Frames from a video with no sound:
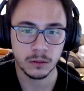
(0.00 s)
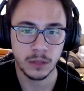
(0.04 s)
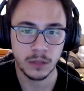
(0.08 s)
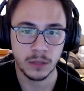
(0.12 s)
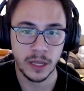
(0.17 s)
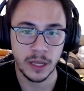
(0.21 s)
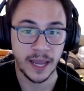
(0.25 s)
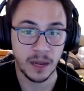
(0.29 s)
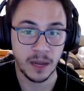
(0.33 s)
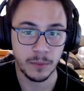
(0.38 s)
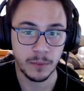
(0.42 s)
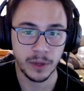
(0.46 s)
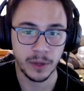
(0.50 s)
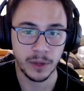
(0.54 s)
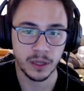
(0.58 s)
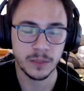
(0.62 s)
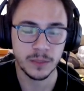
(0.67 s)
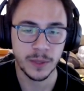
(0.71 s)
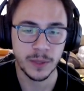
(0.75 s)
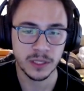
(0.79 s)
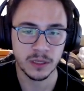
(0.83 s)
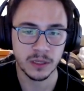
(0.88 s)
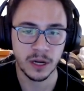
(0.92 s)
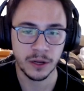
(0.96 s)
It can be. It
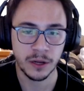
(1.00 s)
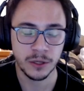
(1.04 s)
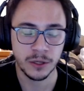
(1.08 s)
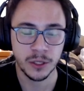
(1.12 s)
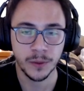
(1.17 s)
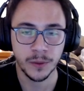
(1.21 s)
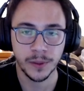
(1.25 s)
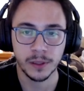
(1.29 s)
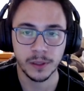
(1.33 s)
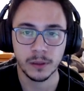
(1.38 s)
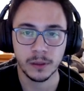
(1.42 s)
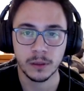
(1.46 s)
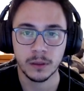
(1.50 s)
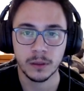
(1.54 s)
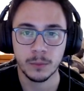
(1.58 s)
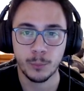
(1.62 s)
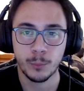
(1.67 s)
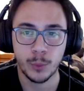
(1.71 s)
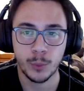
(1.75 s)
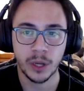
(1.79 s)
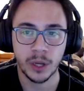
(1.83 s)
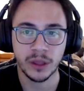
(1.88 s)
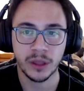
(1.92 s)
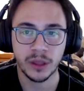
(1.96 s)
depends on how you do it.
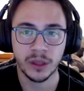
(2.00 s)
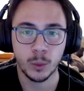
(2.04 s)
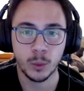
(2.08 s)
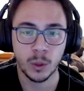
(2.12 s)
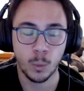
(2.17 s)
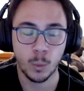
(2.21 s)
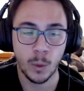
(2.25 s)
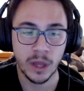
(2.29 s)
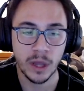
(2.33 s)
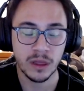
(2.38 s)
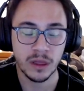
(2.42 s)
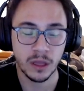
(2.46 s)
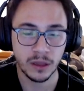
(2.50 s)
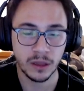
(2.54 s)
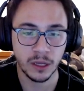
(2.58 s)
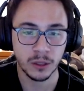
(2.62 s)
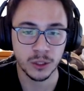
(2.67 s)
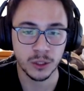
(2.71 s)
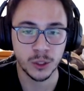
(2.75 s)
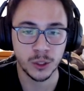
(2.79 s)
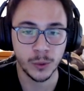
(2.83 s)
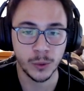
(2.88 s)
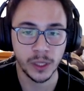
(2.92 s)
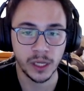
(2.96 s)
But I think with the way that they're
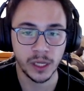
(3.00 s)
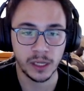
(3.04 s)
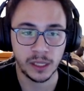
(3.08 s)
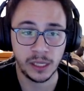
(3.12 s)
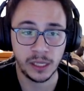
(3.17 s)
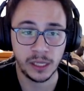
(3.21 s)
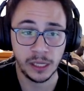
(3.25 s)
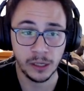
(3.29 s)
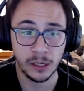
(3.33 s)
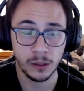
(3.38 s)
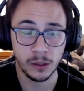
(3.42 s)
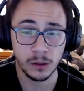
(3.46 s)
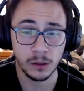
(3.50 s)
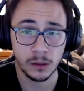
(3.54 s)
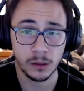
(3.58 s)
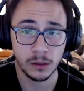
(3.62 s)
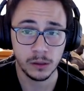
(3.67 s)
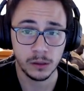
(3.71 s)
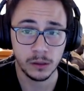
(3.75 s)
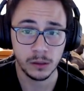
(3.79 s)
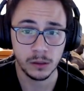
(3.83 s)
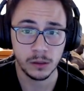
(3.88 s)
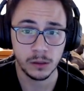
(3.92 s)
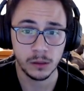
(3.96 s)
doing it here,
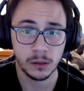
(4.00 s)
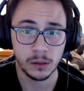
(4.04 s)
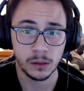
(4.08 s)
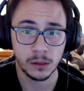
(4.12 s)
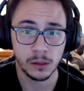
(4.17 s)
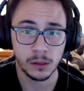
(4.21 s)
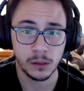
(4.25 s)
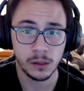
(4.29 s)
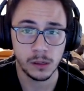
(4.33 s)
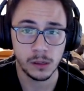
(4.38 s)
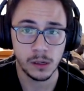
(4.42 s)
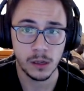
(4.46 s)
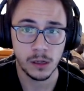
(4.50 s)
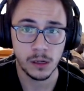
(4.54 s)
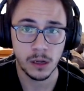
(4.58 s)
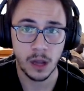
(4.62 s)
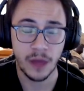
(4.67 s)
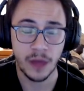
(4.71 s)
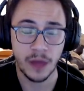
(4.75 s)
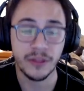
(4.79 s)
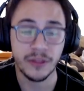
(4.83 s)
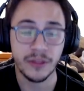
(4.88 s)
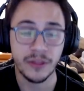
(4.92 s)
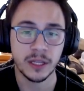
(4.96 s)

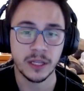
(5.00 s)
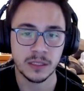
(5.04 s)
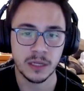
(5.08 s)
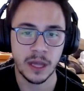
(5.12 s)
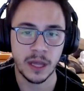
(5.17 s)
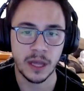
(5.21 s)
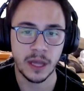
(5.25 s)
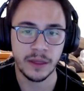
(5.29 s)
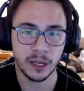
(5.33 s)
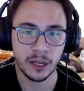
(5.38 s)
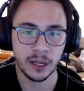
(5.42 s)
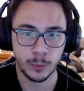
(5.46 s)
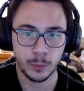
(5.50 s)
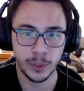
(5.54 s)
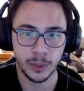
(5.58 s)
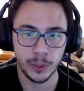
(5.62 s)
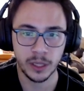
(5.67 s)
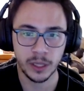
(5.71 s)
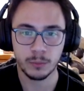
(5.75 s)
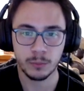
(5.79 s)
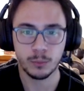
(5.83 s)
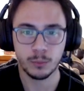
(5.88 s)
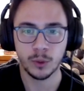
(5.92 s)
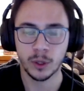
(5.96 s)
I think it'll
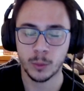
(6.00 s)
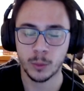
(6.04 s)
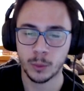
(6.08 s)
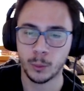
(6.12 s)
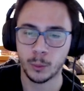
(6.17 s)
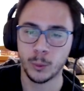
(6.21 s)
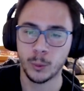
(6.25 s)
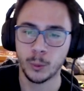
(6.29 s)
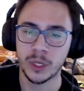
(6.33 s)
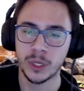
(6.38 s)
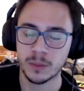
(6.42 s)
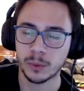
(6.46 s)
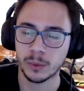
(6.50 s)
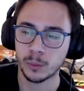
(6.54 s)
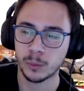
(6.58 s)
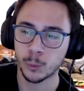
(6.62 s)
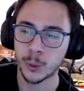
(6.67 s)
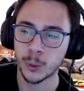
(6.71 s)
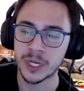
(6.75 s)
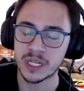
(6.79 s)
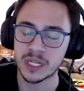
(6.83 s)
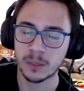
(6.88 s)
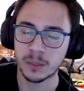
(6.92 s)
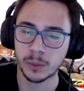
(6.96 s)
be pretty
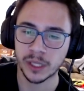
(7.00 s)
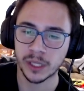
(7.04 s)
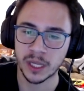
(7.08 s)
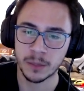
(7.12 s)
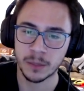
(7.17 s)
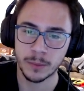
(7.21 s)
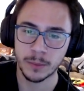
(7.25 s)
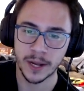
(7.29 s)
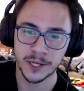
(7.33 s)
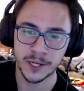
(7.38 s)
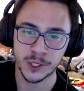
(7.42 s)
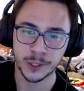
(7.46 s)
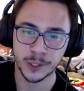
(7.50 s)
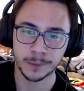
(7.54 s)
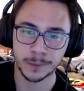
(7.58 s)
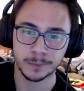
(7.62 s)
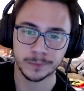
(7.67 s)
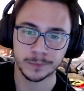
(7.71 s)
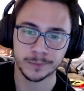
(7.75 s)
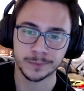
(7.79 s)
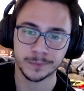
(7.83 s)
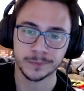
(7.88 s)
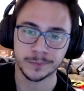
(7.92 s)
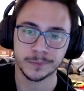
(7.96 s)
reasonably in budget.
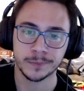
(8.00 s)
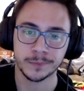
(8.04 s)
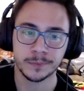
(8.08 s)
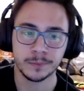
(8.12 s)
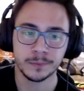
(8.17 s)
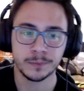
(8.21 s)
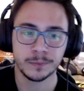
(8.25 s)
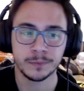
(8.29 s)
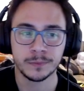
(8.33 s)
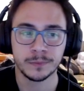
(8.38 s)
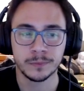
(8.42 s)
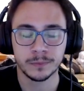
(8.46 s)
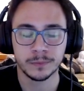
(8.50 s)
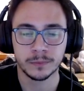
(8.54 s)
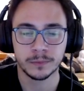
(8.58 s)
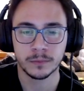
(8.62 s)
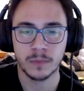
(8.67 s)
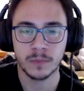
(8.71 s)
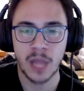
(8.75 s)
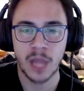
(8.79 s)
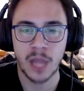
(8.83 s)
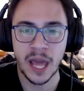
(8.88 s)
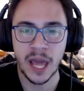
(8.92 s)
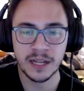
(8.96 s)

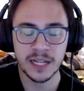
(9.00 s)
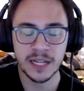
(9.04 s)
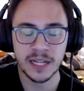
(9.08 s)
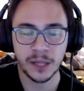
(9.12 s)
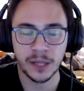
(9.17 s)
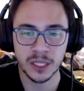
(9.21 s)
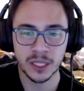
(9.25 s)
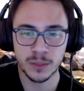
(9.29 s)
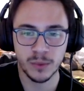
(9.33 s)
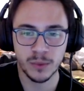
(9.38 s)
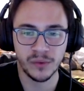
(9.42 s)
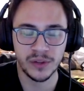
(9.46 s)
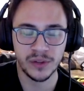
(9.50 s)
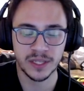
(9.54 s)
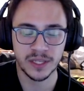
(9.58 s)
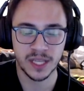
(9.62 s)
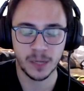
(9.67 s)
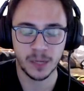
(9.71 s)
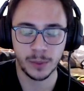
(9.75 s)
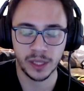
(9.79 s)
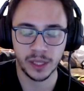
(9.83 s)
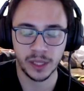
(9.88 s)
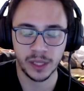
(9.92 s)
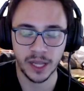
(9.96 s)
And I doubt this movie is
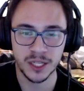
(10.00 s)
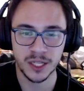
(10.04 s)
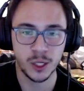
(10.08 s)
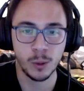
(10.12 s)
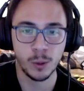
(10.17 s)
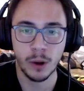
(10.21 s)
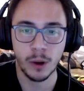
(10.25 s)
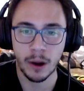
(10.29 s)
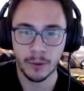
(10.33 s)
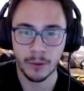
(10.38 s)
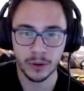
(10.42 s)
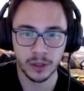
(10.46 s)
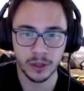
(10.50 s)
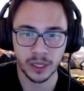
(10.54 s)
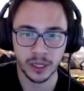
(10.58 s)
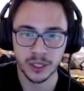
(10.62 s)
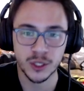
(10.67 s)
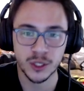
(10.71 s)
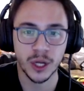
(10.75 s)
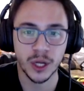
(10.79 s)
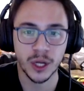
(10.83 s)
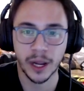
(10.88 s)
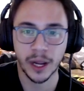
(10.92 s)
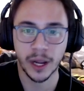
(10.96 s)
going to be like a 2-hour like
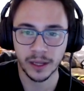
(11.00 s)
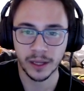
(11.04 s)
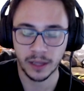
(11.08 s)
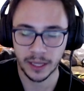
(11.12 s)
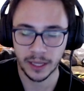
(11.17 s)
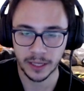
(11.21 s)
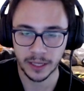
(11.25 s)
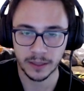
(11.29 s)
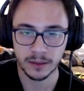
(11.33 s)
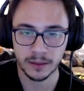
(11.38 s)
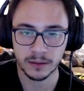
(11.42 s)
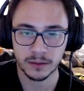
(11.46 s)
giant like